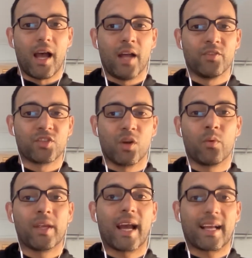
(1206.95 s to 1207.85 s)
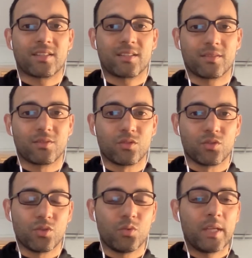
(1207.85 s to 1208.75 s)
And so we asked,
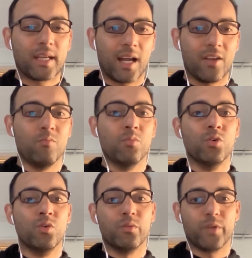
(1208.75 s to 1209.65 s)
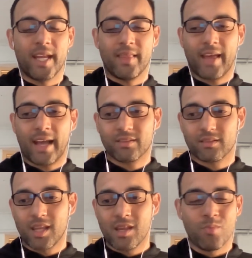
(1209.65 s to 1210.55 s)
do we kind of move in that
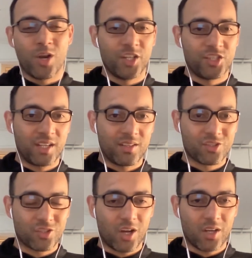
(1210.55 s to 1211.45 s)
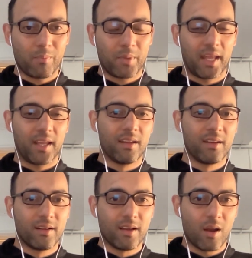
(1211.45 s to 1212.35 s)
emerging startup-y,
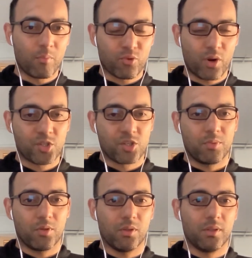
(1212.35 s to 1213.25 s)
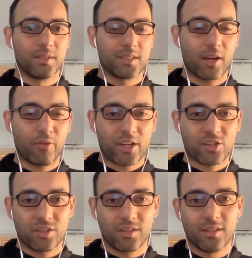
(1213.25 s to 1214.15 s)
approachable
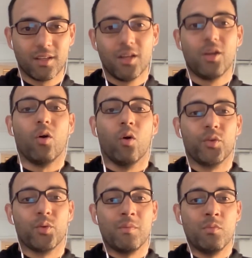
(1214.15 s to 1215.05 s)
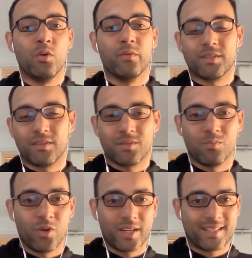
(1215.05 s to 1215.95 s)
direction, or do we move into this
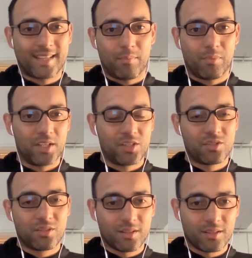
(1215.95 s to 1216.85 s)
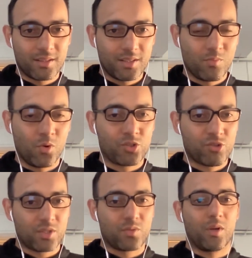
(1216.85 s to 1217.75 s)
more established, this more
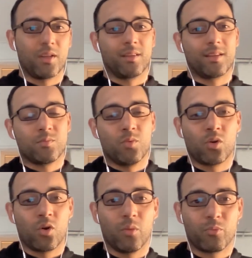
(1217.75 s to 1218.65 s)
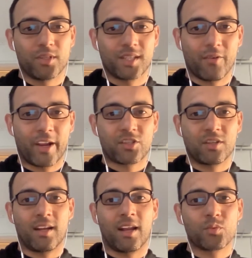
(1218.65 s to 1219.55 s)
trustworthy, this more corporate
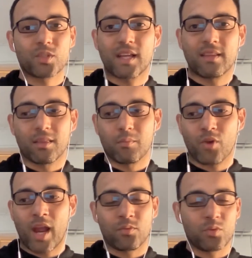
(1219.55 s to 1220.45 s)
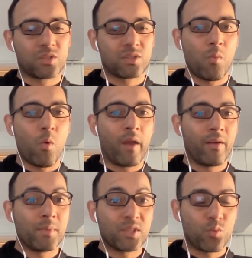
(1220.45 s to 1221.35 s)
direction? And I would say that the brand was somewhere
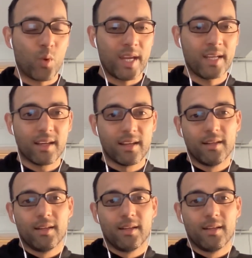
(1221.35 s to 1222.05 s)
in between.